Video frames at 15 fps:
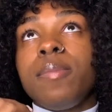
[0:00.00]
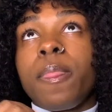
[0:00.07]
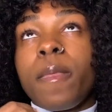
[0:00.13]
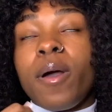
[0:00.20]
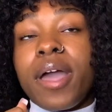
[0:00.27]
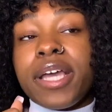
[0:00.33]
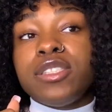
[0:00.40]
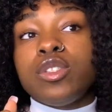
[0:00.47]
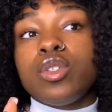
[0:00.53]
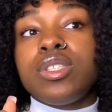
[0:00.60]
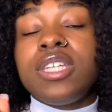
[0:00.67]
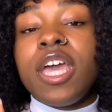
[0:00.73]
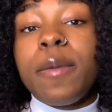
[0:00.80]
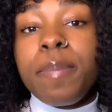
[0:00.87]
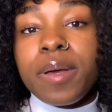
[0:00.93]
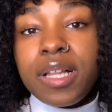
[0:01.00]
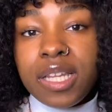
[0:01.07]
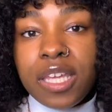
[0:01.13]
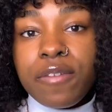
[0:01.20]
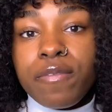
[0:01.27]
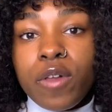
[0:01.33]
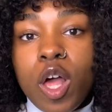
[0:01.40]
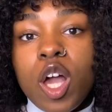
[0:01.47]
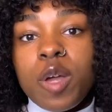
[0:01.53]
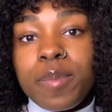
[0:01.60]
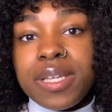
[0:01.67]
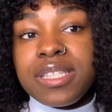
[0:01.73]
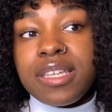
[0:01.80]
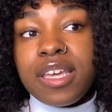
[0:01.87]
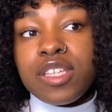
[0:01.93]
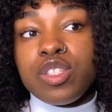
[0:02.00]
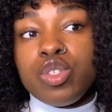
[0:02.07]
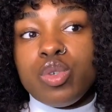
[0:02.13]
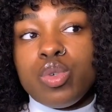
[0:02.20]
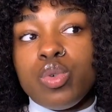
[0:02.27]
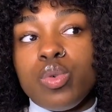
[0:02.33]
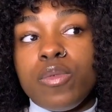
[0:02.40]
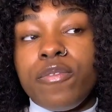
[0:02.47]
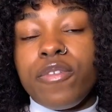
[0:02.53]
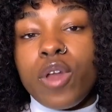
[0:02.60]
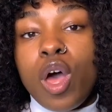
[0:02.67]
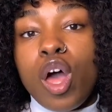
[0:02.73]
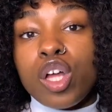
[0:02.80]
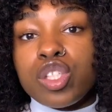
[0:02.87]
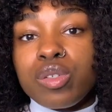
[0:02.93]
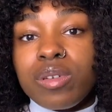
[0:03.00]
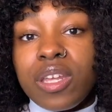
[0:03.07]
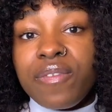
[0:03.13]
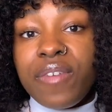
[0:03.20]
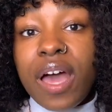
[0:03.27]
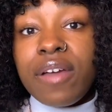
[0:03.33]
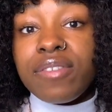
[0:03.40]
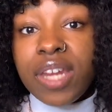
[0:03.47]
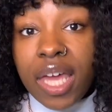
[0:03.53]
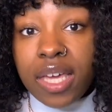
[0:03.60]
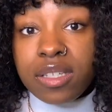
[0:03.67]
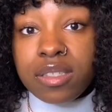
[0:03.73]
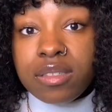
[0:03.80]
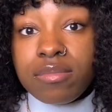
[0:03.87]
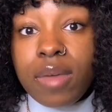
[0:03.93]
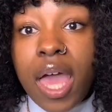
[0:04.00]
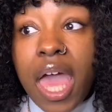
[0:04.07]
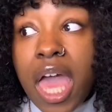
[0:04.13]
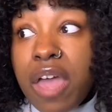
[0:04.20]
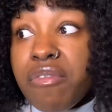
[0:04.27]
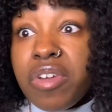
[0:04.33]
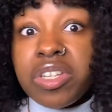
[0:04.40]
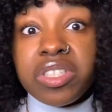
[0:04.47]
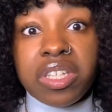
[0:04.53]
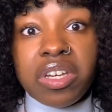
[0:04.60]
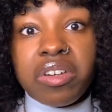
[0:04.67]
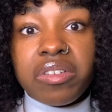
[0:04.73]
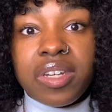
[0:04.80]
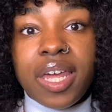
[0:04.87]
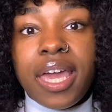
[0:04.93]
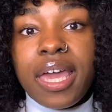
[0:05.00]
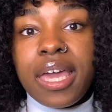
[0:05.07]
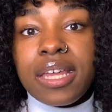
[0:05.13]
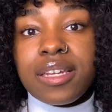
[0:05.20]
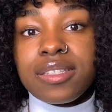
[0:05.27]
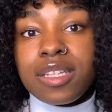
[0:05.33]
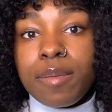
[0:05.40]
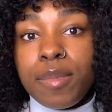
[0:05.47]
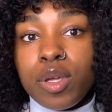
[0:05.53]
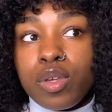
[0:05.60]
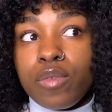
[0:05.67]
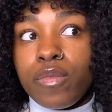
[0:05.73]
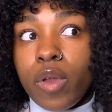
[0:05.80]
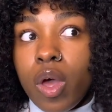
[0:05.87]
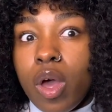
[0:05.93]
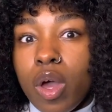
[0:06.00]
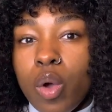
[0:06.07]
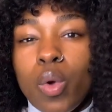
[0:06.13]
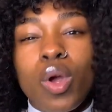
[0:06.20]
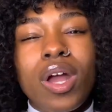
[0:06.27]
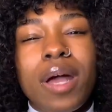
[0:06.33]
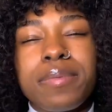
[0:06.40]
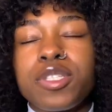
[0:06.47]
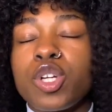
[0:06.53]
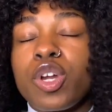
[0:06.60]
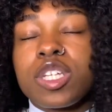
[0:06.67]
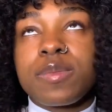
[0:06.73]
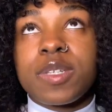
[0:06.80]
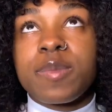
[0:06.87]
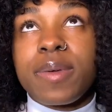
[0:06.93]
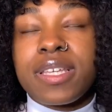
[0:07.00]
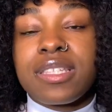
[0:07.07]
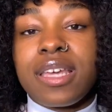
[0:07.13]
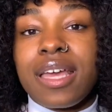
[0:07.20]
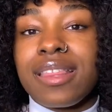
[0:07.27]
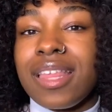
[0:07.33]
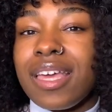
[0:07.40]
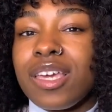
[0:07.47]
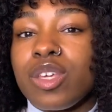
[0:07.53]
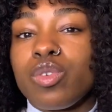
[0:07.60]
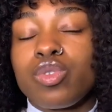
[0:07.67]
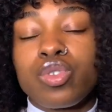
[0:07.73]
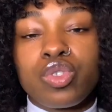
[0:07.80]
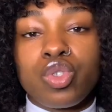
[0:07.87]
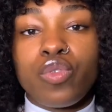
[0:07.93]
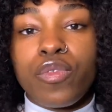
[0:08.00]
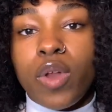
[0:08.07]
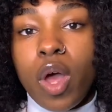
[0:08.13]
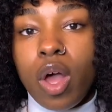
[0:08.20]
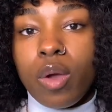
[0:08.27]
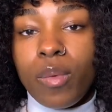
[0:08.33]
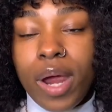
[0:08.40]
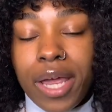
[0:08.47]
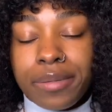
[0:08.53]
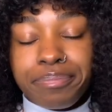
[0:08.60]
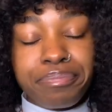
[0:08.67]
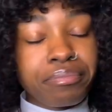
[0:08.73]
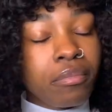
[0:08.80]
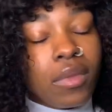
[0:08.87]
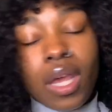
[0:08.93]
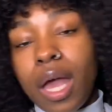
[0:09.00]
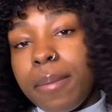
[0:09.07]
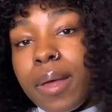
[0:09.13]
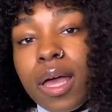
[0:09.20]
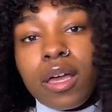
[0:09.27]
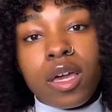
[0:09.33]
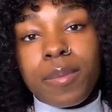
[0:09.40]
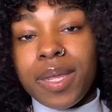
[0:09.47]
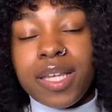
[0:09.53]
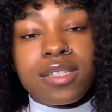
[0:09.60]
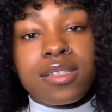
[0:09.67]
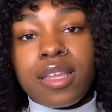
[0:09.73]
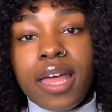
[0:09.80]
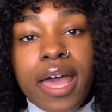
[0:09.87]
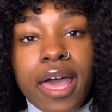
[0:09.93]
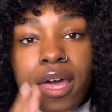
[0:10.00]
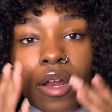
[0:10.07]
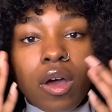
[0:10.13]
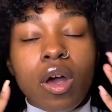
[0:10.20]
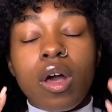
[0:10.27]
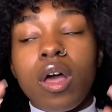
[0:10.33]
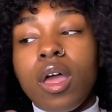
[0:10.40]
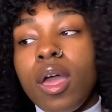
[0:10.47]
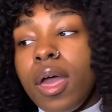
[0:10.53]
Okay, so typically Vlogmas is you vlog 25 days. Every single day in December you vlog, or up to Christmas basically, I think you vlog, right? I'm not committing to that at all,